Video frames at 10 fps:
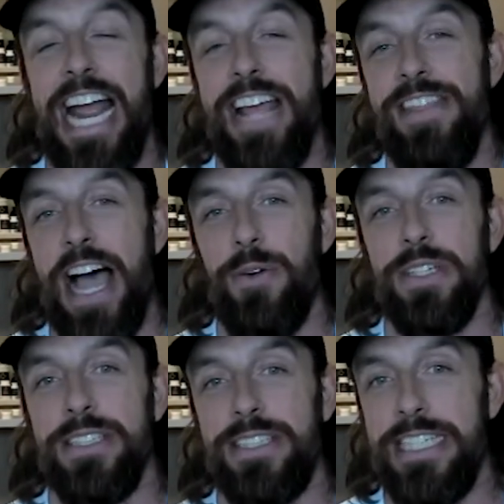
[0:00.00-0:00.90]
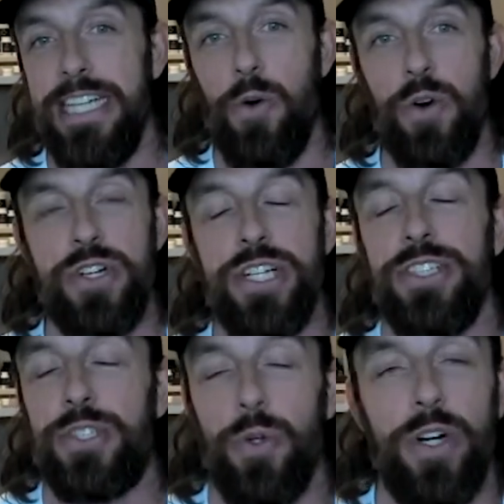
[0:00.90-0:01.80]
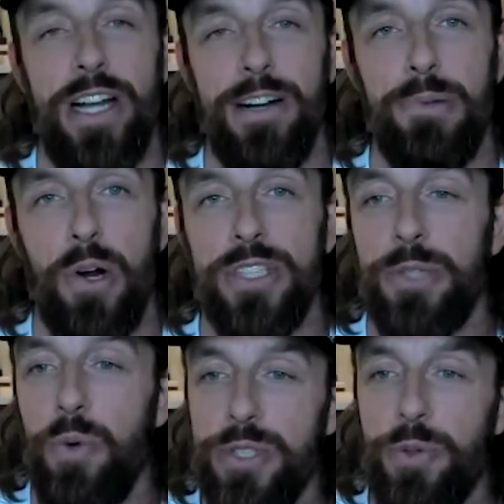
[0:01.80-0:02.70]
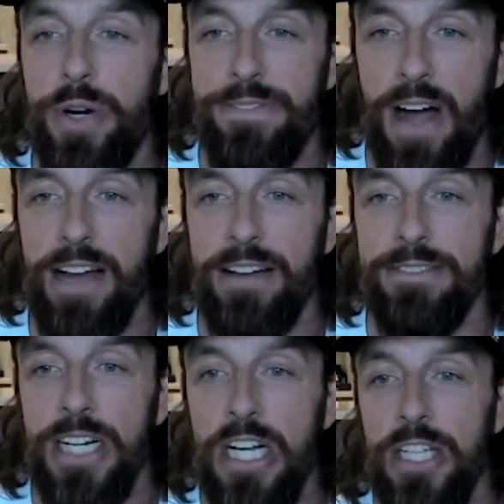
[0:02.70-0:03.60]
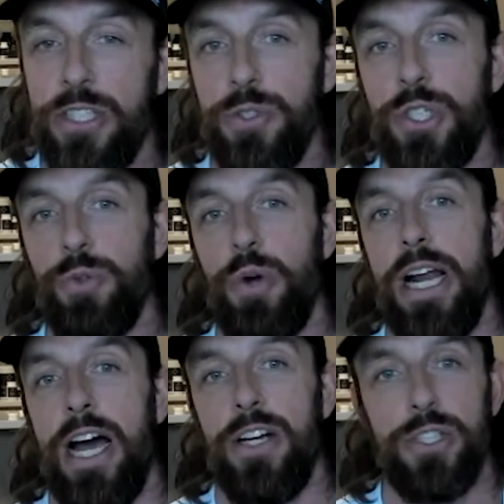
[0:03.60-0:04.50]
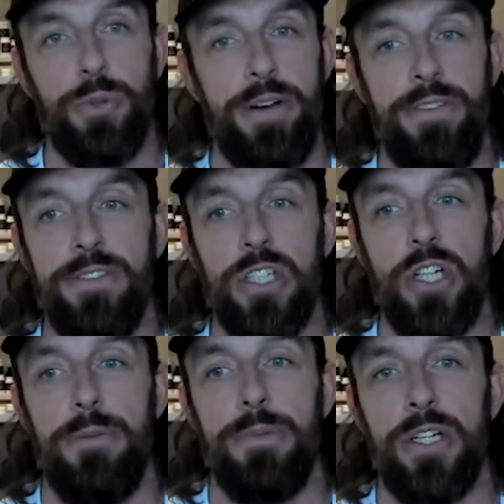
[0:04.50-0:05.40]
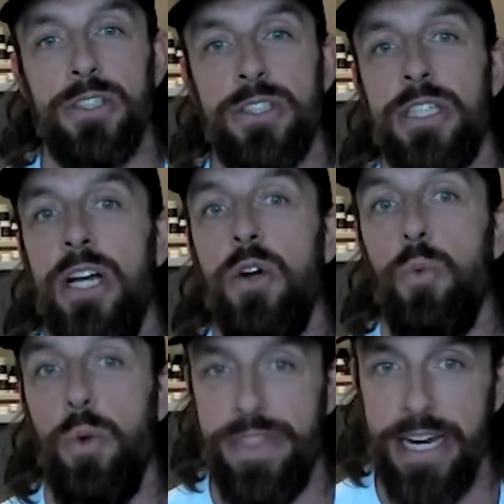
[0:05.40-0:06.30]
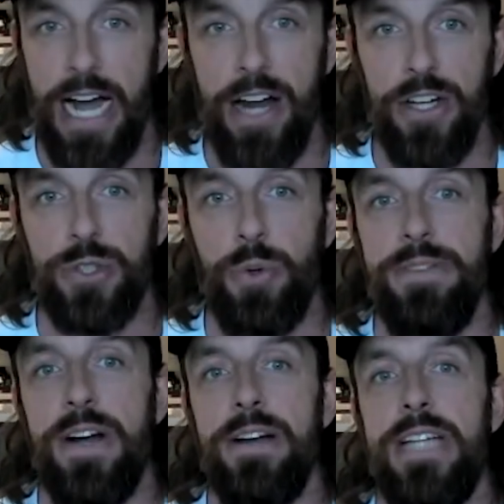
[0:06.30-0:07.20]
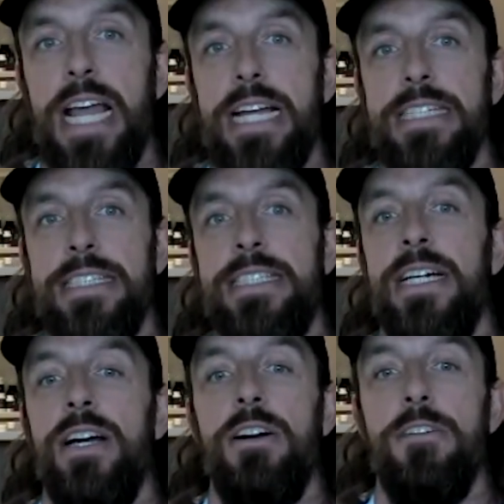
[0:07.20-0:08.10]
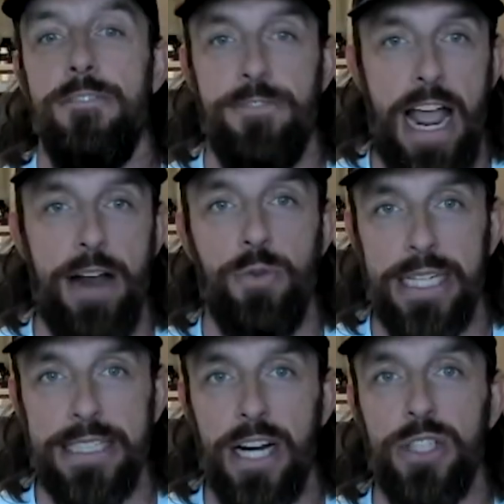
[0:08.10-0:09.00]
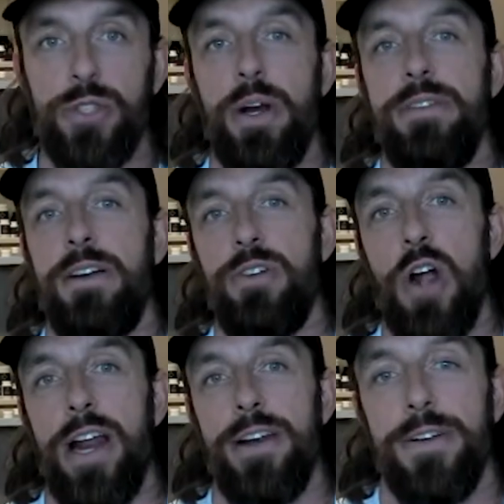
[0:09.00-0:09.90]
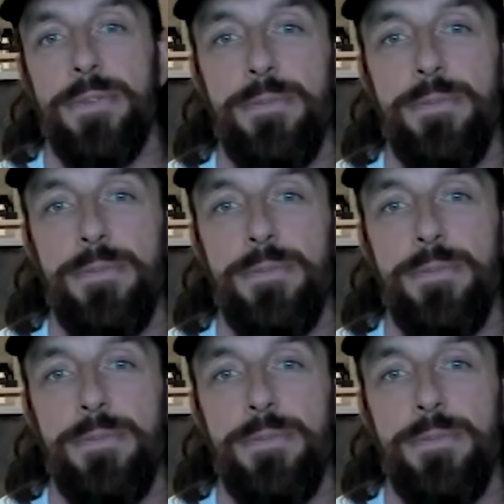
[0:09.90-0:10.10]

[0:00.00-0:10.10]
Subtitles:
and that was the origin story of Project 125. So to run 125 kilometers within 125 days and raise 125 grand.